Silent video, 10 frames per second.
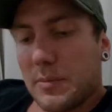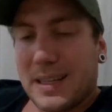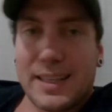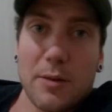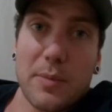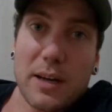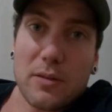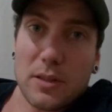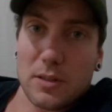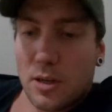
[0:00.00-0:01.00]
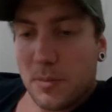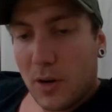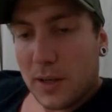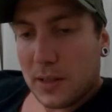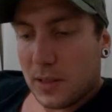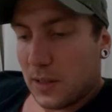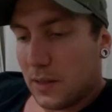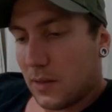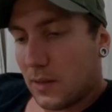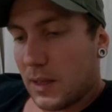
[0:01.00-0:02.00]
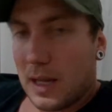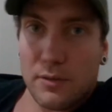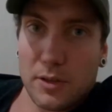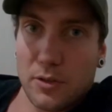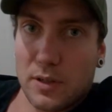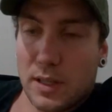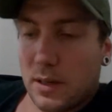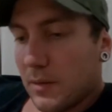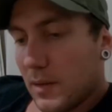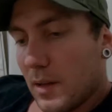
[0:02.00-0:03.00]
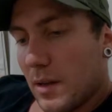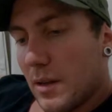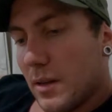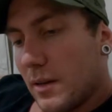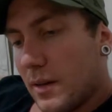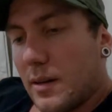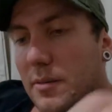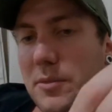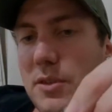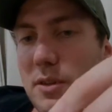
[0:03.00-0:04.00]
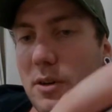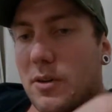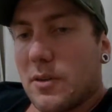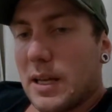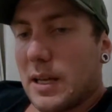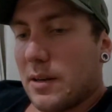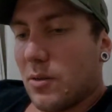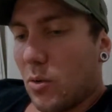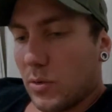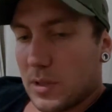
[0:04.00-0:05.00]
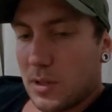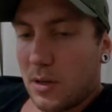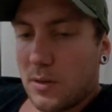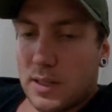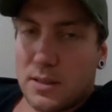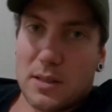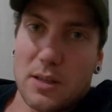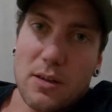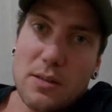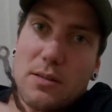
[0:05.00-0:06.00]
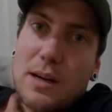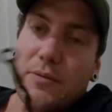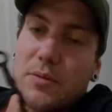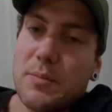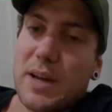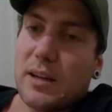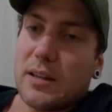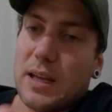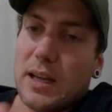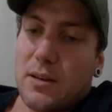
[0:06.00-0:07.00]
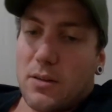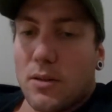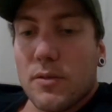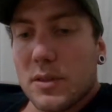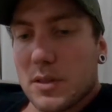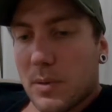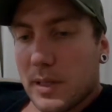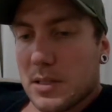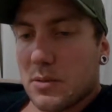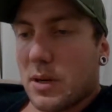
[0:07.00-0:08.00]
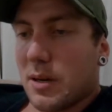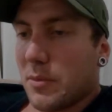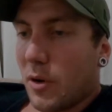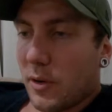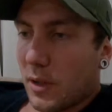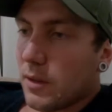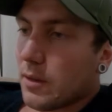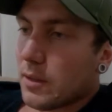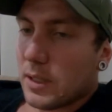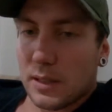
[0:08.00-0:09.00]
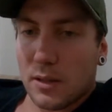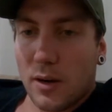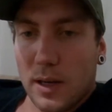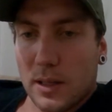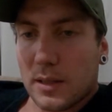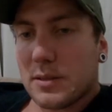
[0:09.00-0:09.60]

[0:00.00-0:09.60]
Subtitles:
get back on the dirt bike and have a ute again. So then also that's the earth strap from the back of the head of the 22R motor in the Hilux.